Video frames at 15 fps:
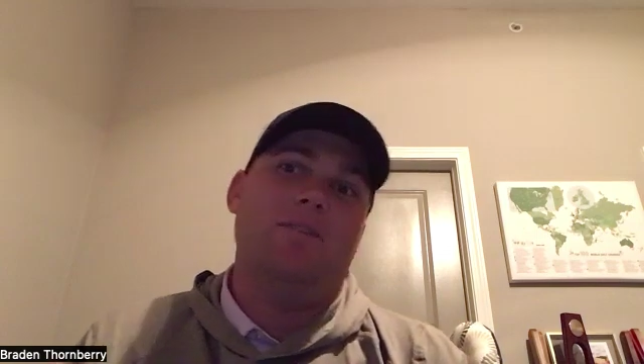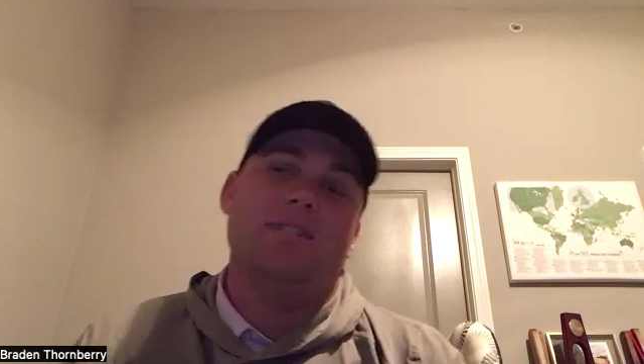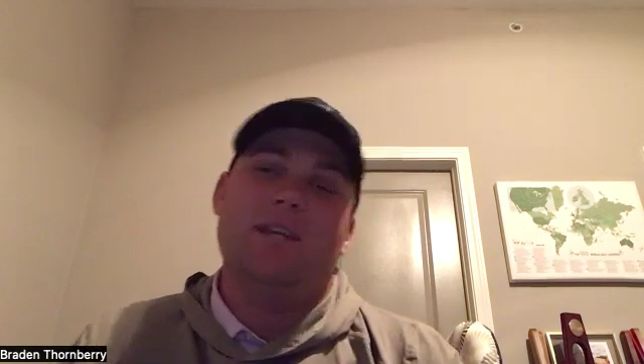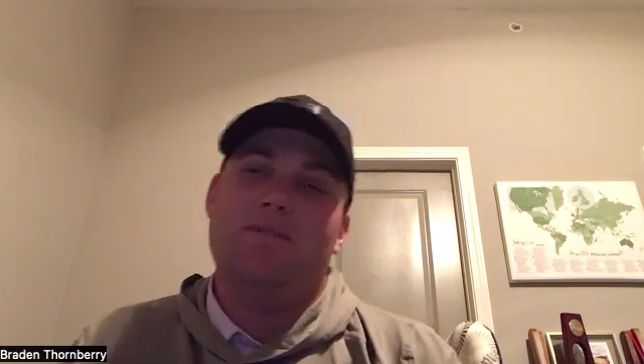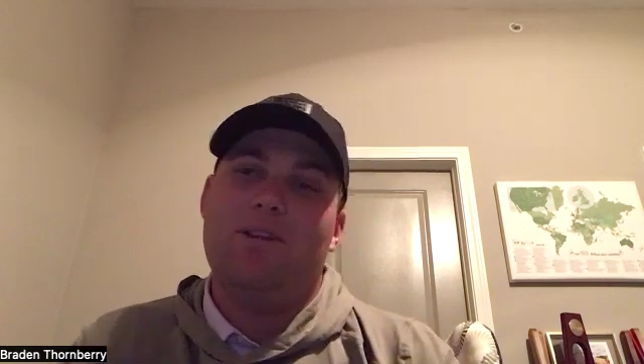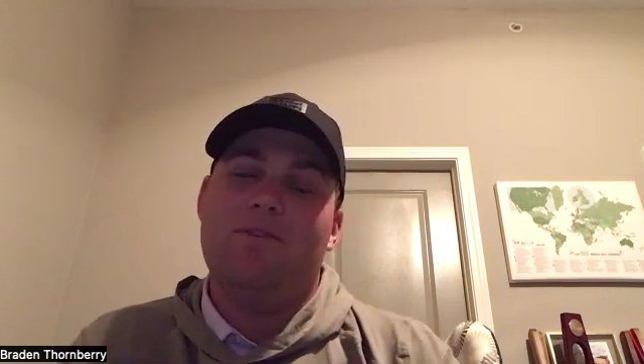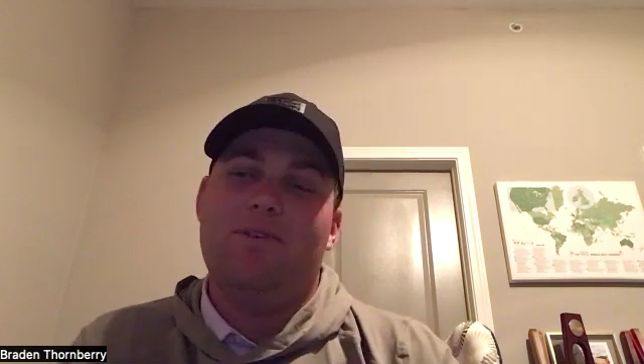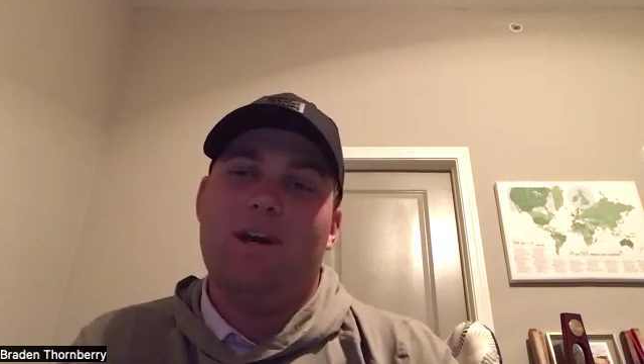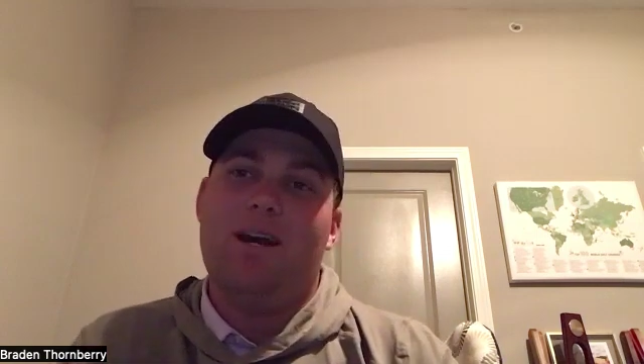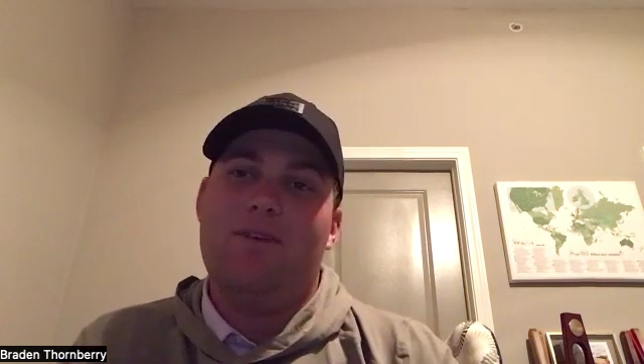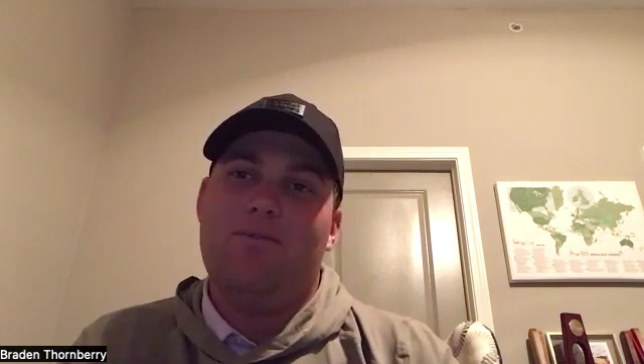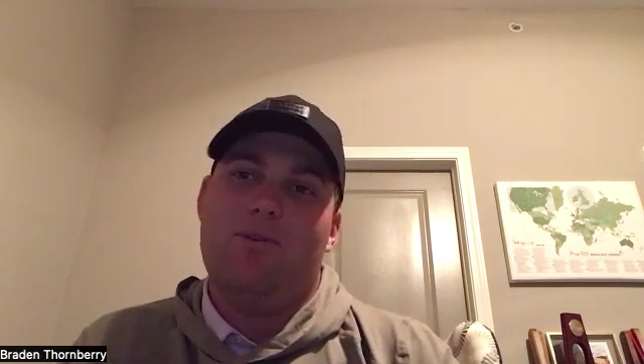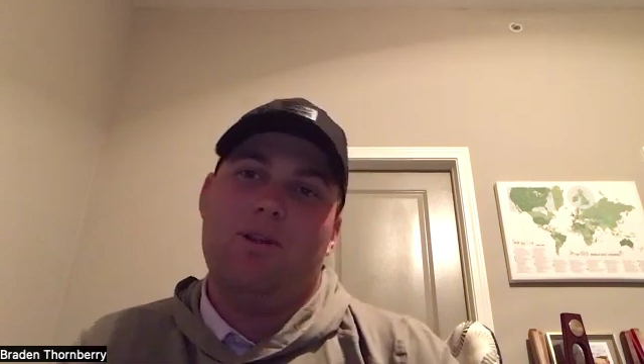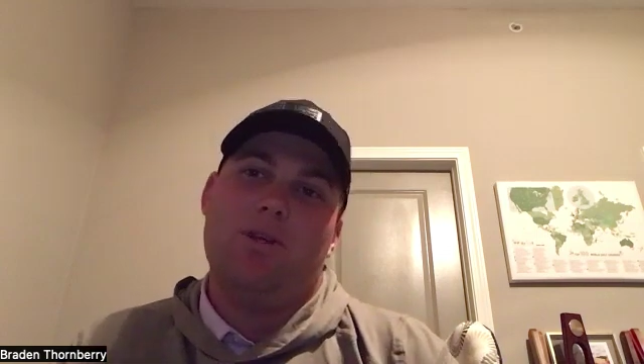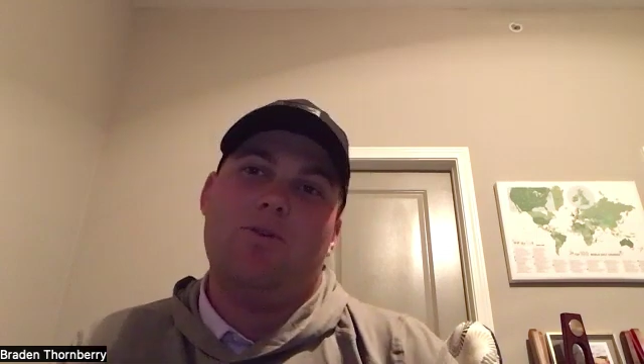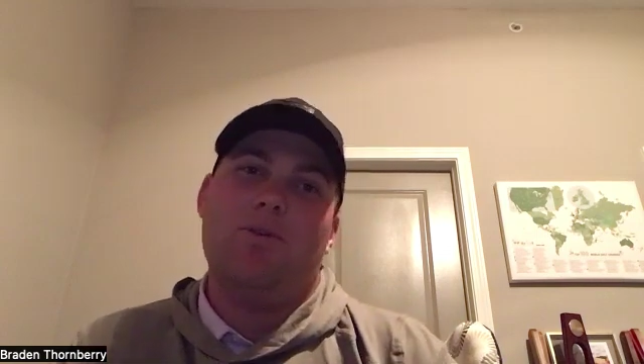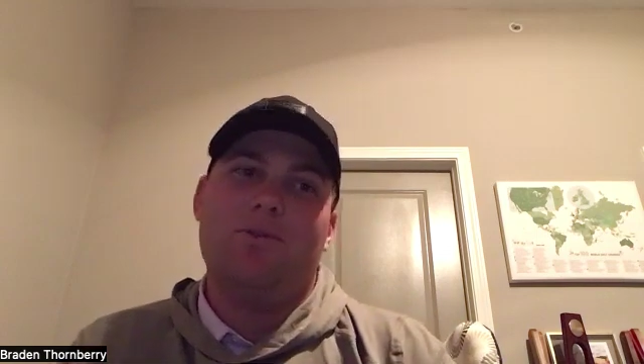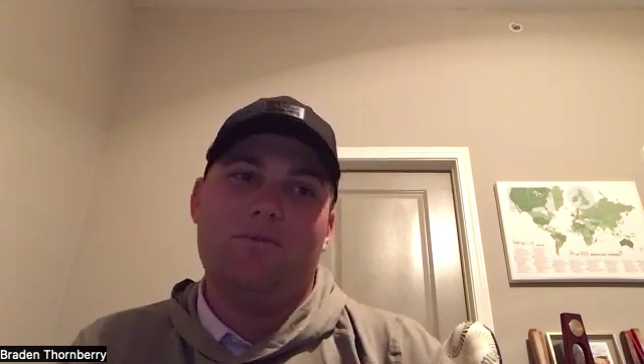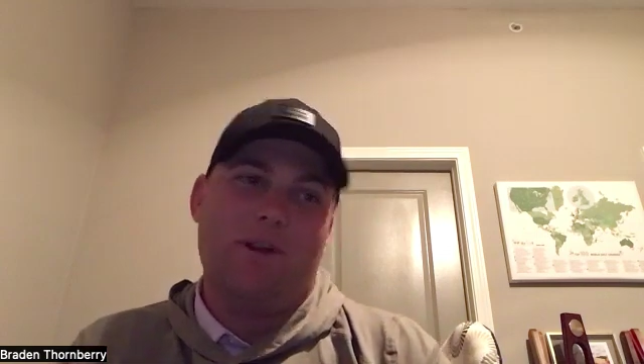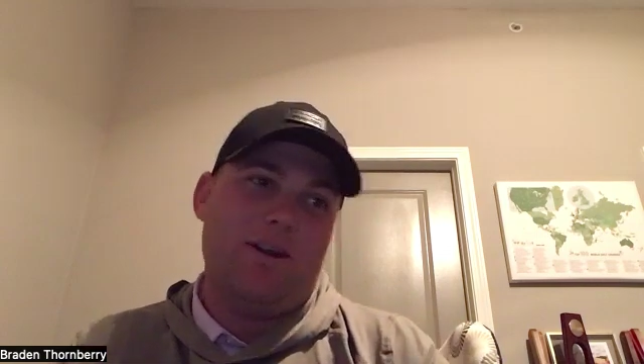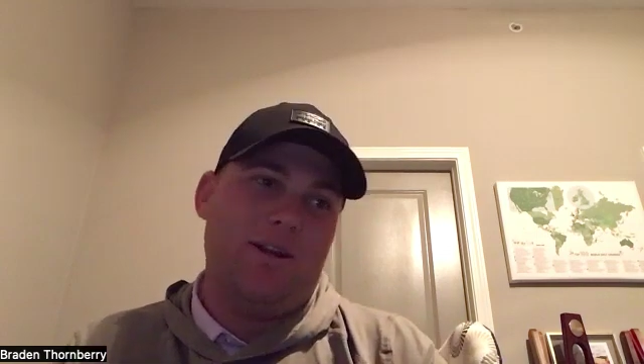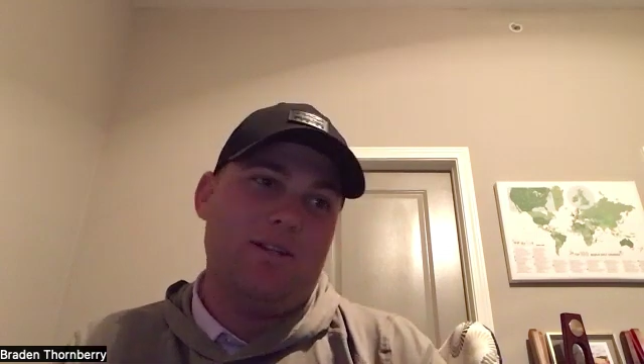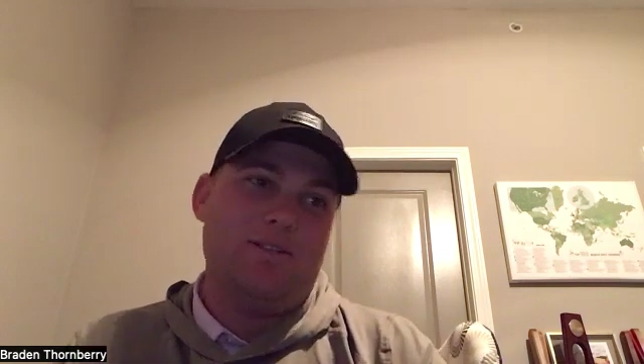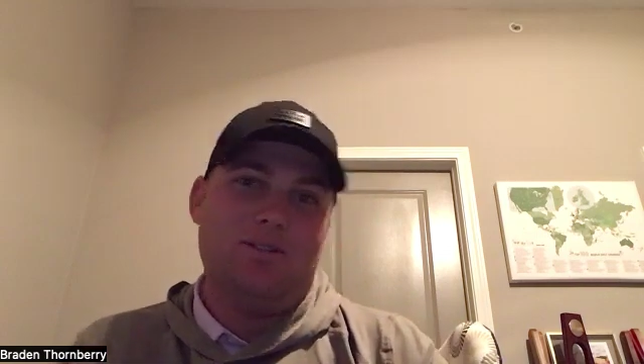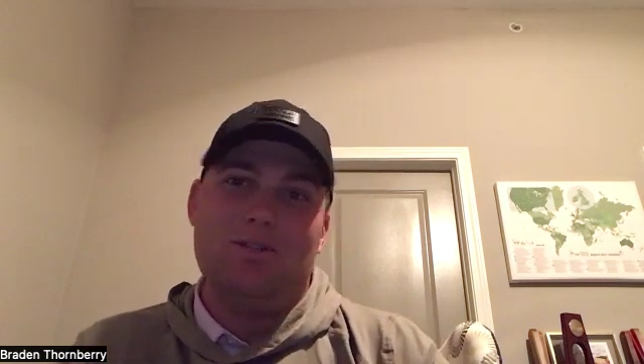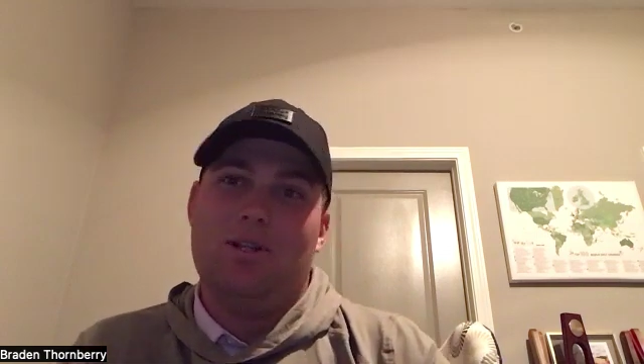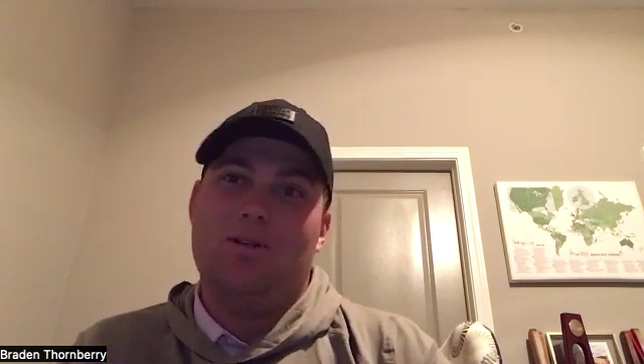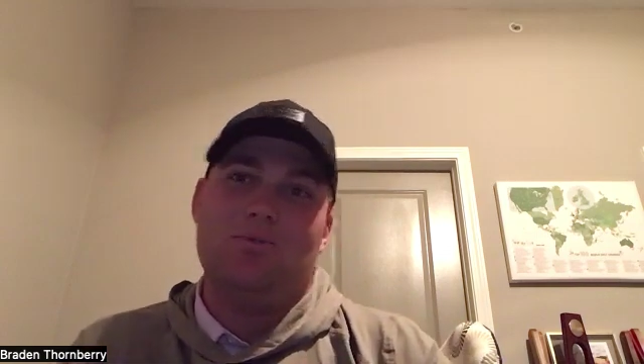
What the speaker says: 75, where on the Corn Ferry, it's,